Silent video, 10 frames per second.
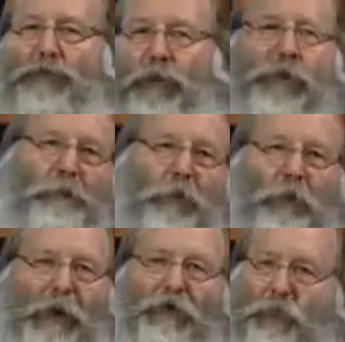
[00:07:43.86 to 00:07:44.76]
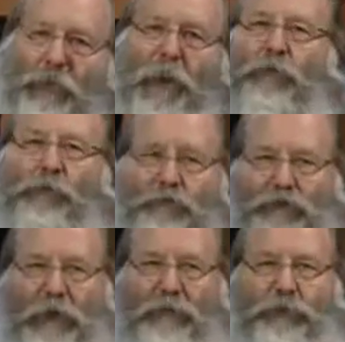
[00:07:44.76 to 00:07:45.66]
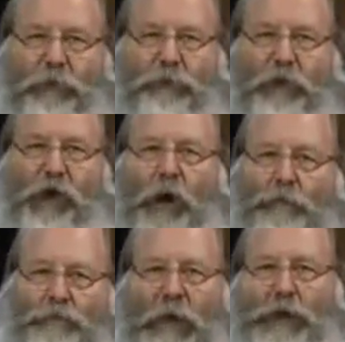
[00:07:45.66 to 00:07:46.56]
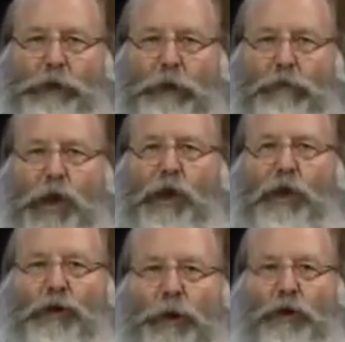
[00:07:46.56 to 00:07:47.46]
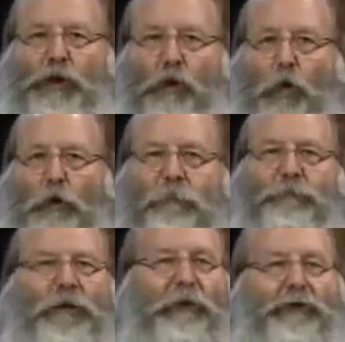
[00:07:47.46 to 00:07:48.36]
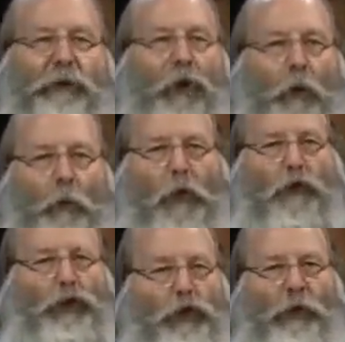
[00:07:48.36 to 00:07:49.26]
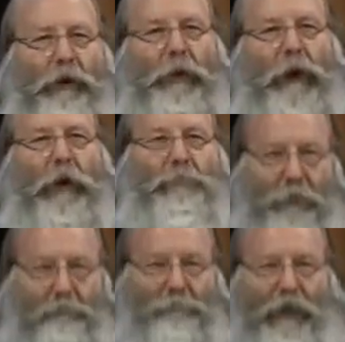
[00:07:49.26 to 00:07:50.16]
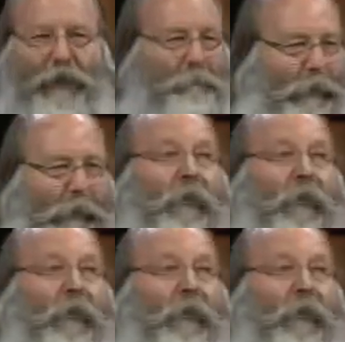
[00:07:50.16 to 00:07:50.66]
the human race, without distinction of nation, condition, or profession, one good and happy family.